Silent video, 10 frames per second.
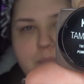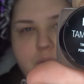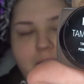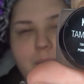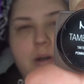
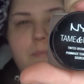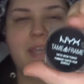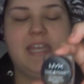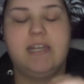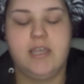Brow
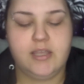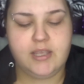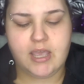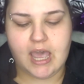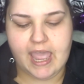Pomade.
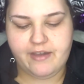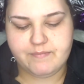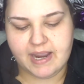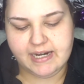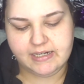I have
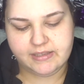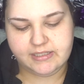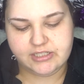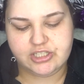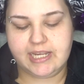mine in
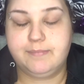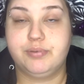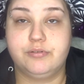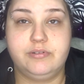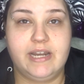the shade
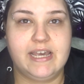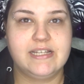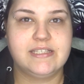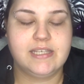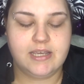
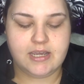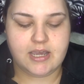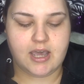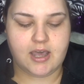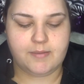Brunette.
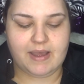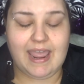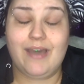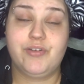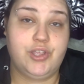I
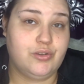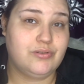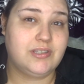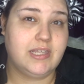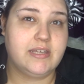haven't
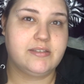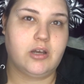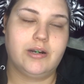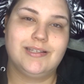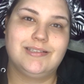used this,
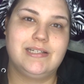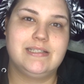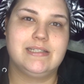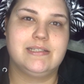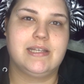honestly,
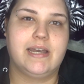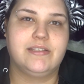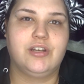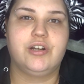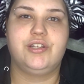since I
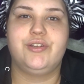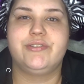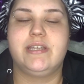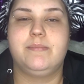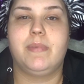started
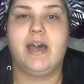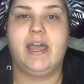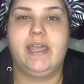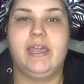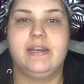using
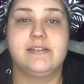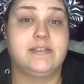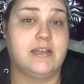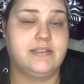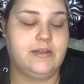my
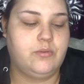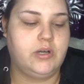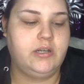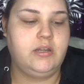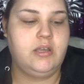Anastasia
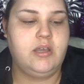one,